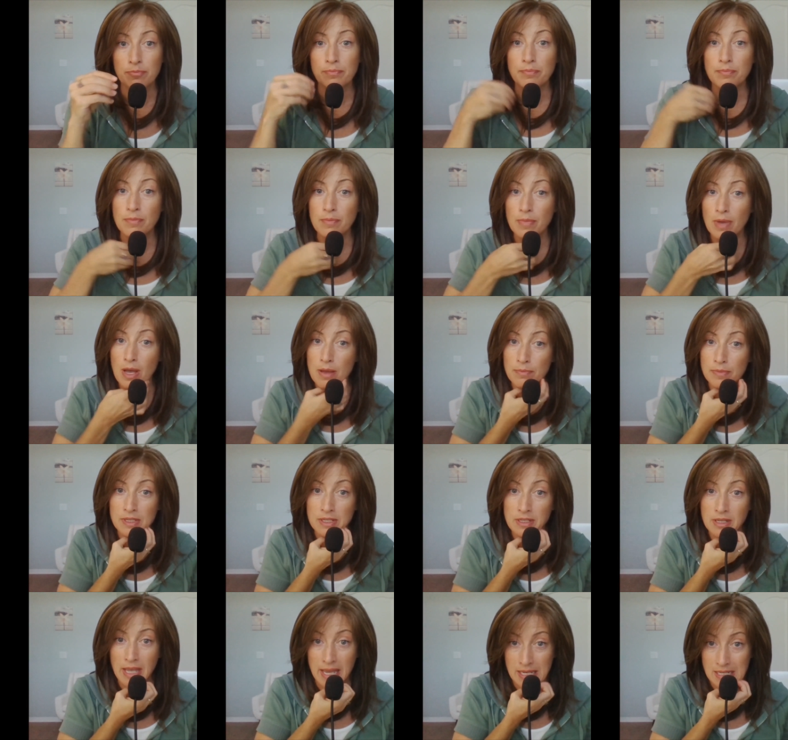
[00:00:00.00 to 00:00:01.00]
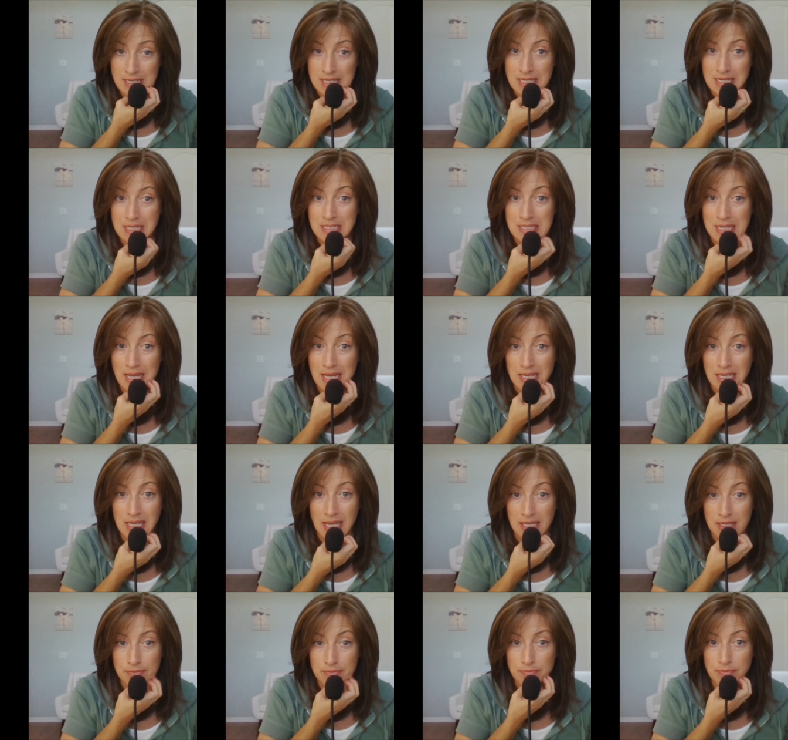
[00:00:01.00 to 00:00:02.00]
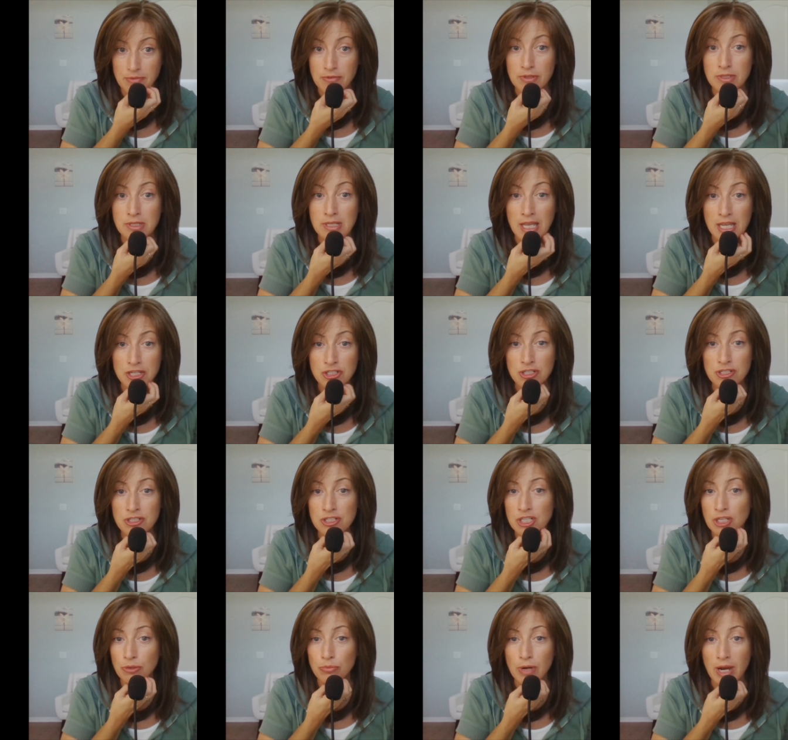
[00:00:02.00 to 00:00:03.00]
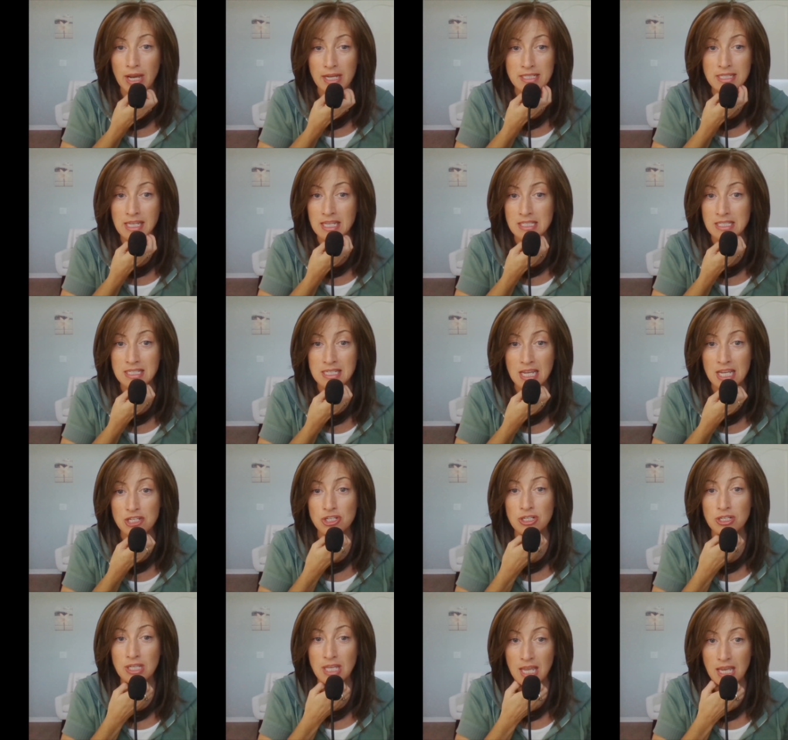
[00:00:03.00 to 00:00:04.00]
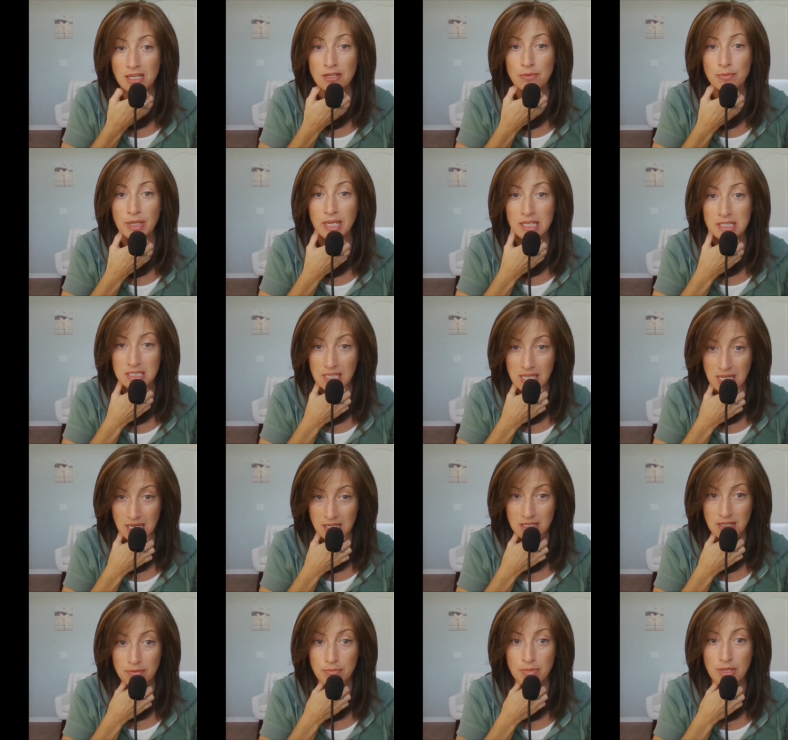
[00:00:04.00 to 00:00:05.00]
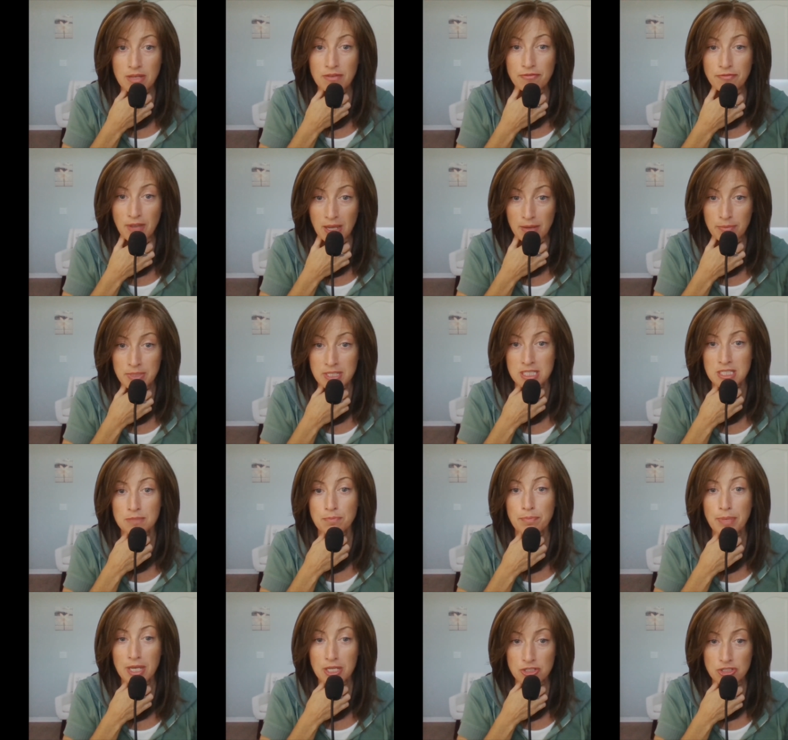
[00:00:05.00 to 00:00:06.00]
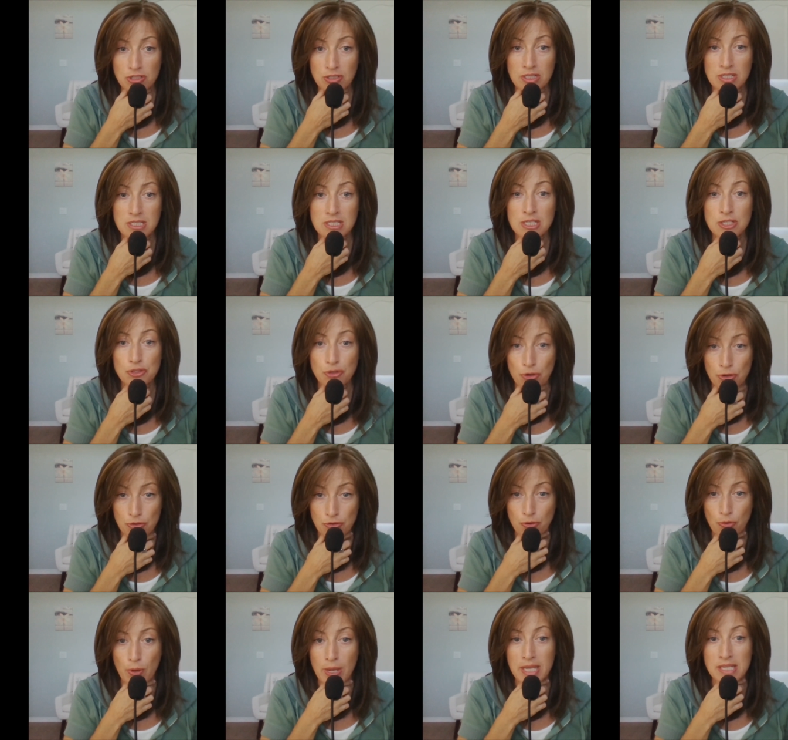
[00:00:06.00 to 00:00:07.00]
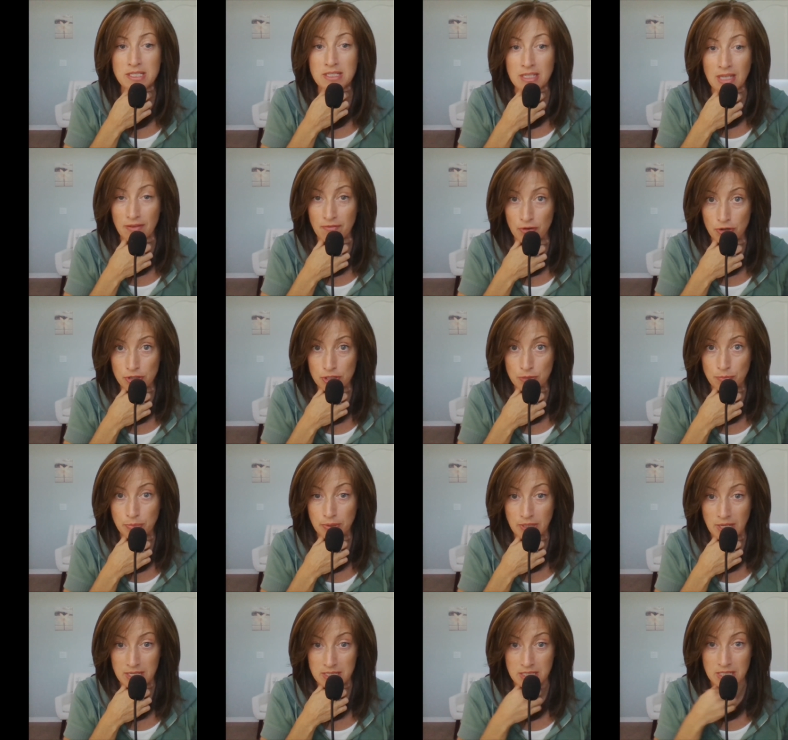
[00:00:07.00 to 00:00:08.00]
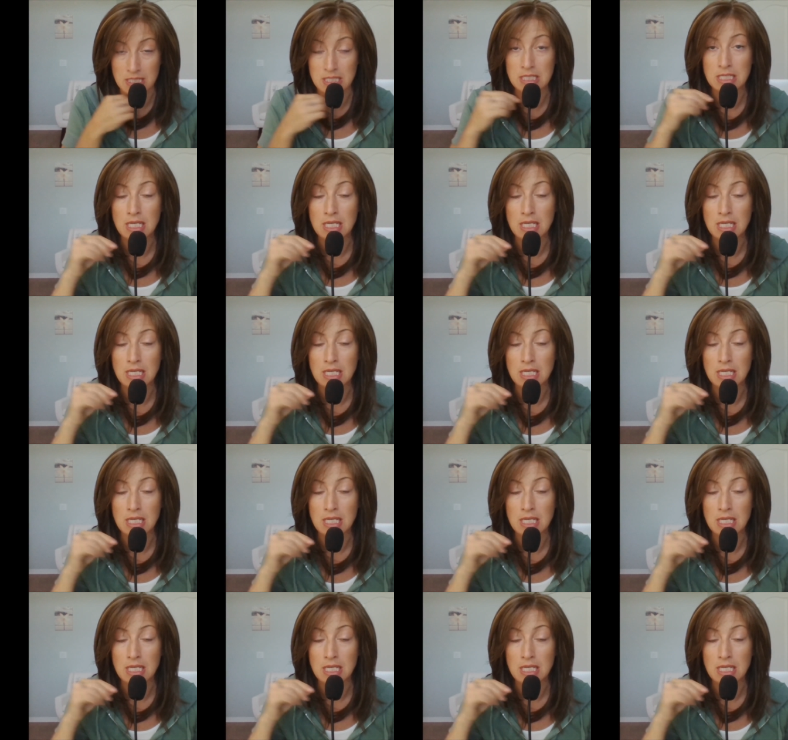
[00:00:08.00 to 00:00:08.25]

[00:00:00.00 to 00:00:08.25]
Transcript: The end is not yet. Nation shall rise against nation, kingdom against kingdom, famines, pestilences, earthquakes, diverse places.